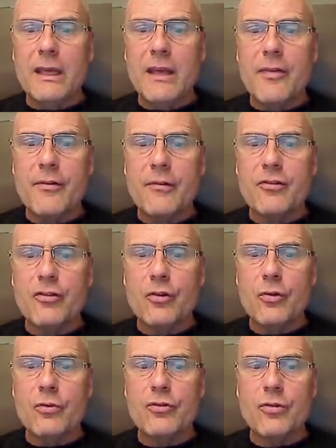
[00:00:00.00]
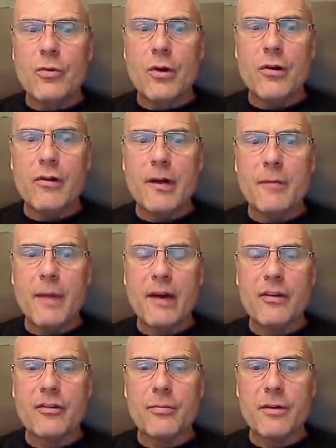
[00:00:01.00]
either due to her
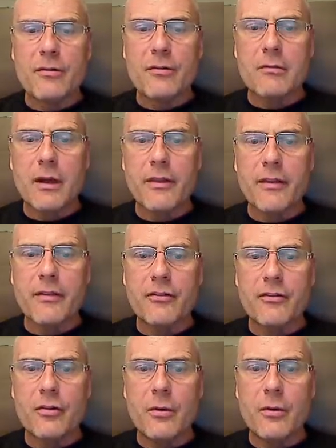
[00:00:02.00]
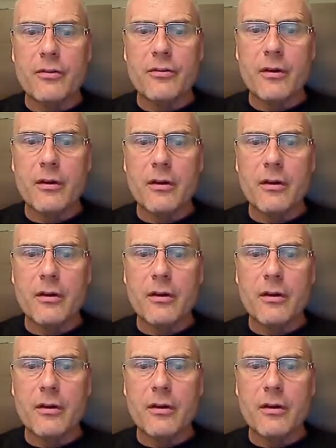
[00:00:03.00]
embarrassment. I think the to is